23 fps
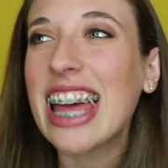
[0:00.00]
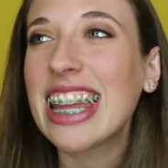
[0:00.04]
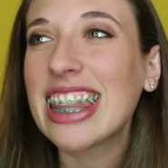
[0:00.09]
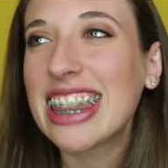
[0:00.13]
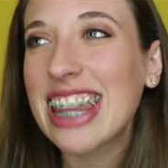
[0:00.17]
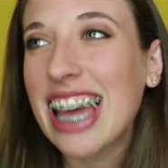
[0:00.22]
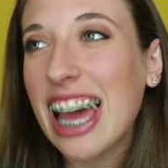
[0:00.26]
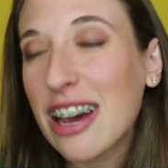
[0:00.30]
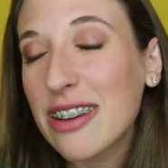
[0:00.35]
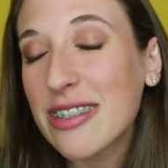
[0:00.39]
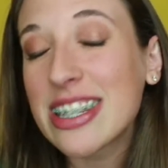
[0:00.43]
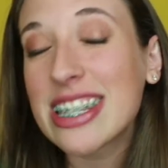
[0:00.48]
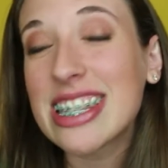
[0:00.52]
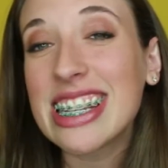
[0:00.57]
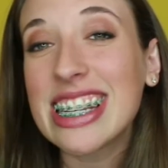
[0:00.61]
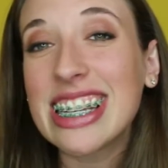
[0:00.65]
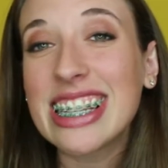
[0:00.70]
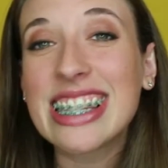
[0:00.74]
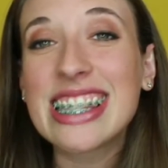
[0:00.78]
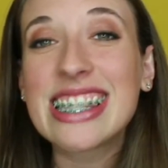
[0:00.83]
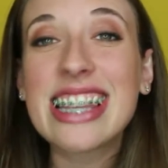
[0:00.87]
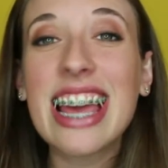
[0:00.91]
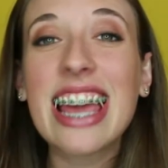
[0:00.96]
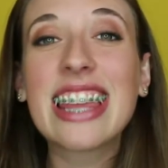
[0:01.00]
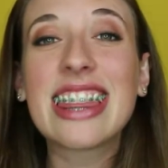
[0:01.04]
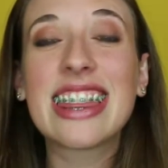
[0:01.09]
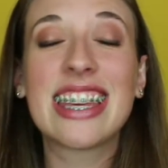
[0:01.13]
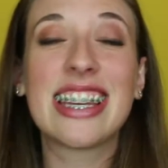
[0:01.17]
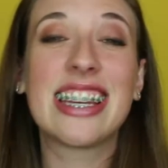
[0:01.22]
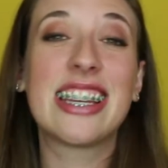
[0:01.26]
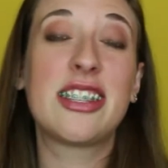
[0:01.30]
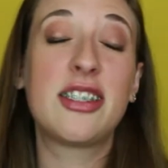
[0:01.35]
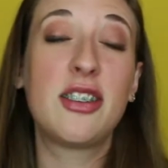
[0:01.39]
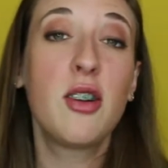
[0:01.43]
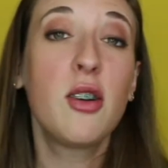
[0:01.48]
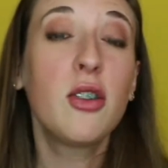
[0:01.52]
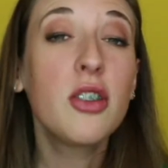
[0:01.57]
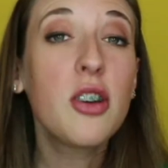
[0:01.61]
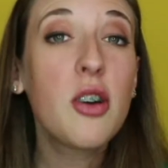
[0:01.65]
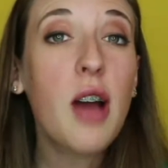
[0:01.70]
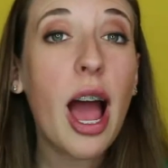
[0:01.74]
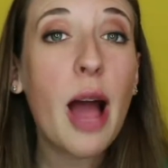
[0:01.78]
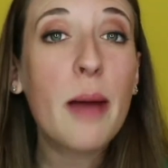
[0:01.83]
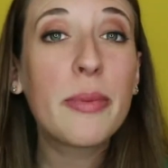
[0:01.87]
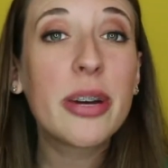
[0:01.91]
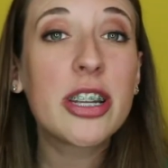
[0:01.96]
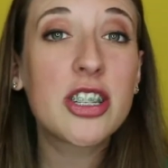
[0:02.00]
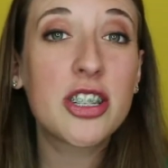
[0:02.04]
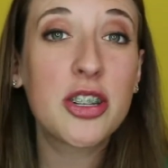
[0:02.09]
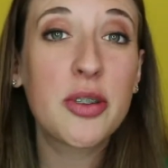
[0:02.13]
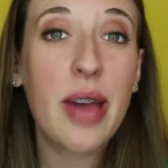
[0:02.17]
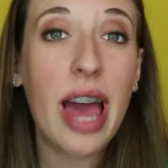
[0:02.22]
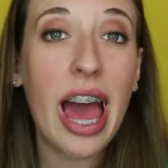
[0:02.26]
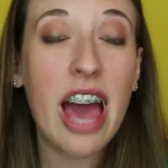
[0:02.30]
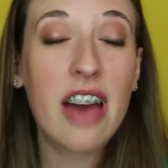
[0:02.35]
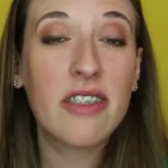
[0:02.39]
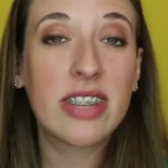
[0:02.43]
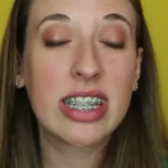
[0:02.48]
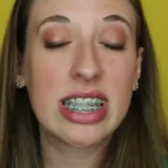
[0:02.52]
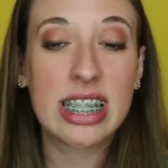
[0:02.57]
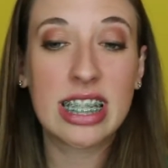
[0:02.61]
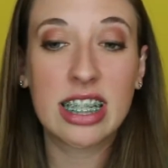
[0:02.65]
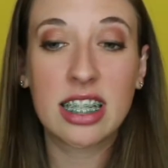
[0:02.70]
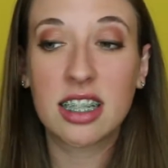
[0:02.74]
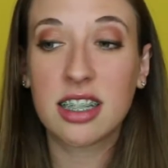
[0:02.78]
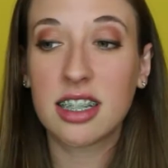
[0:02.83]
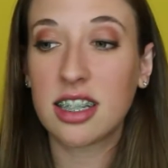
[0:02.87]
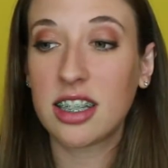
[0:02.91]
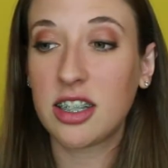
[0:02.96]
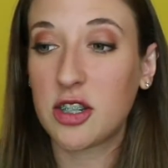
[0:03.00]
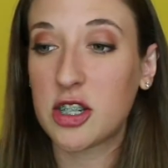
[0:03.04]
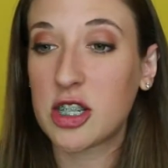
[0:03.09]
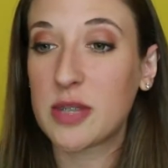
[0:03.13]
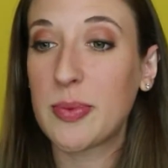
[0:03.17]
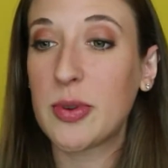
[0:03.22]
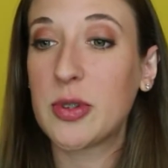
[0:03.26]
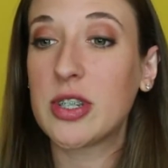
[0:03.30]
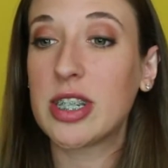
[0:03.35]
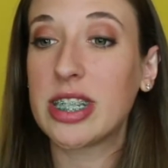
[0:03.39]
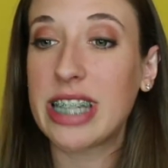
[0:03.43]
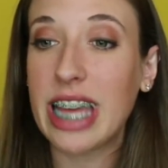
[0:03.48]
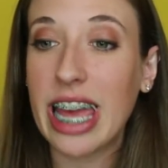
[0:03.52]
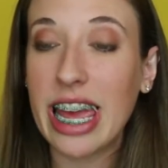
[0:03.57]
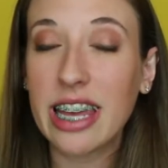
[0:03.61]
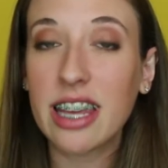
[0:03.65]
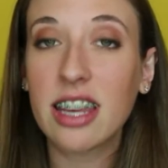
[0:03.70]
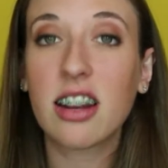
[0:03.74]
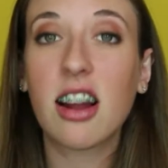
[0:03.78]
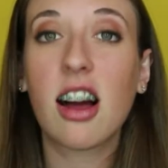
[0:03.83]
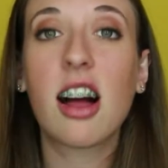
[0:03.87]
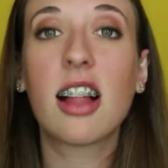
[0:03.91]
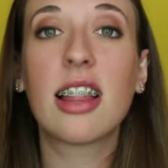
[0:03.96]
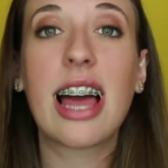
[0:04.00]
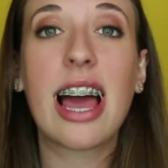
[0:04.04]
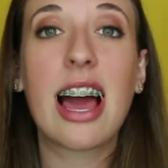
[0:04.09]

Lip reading: That was the insane thing, is you don't know how much you have until you're supposed to take it all